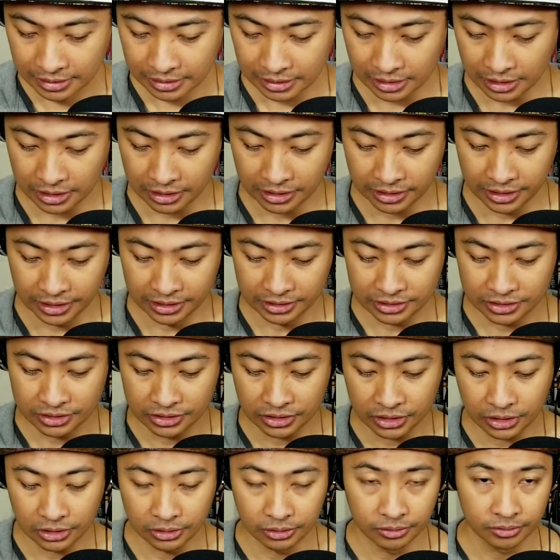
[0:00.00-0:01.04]
All right,
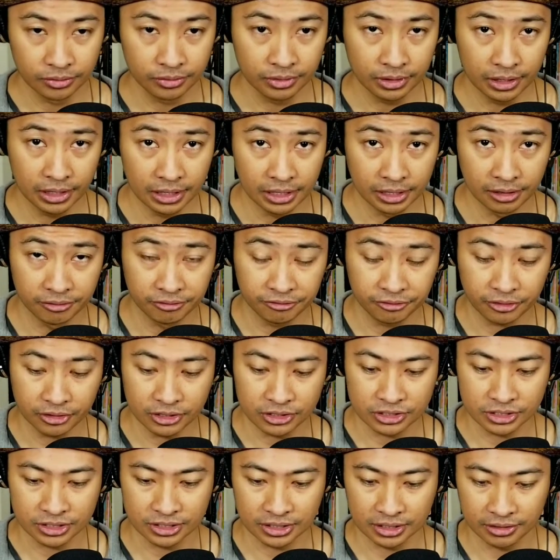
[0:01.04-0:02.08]
so uh,
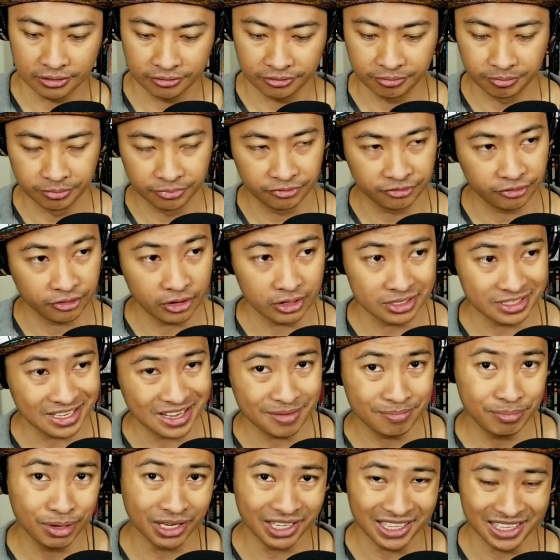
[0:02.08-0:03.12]
first,
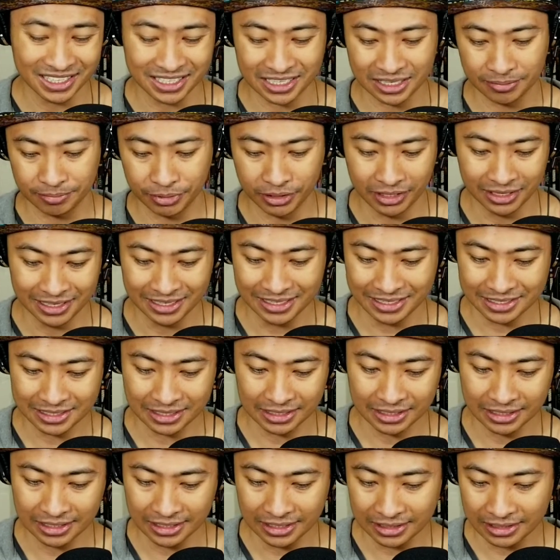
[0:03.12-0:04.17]
first bullet point
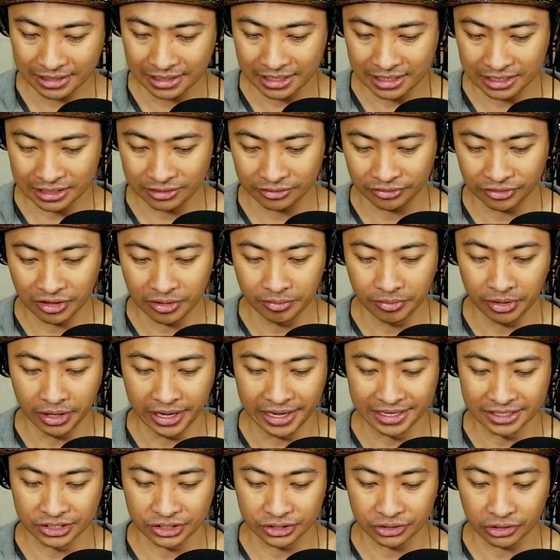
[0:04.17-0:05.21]
on it is from
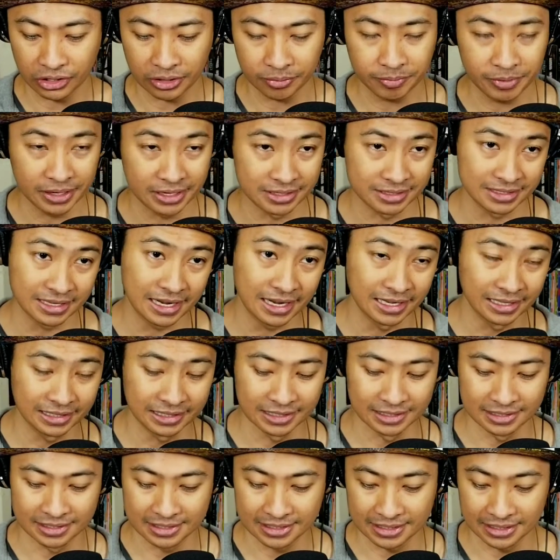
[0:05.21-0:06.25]
As Sharp As I
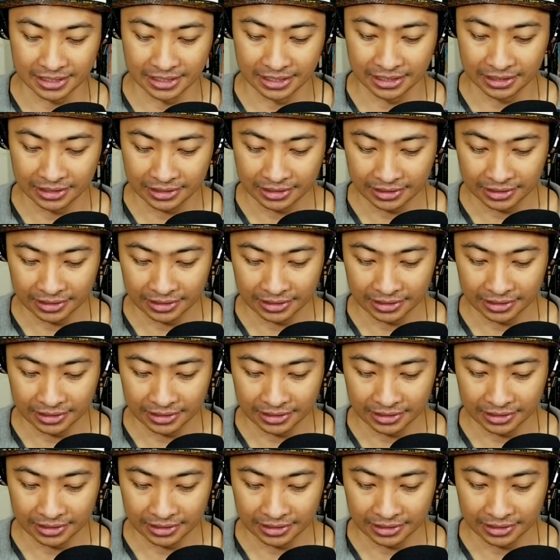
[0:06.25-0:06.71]
Can See.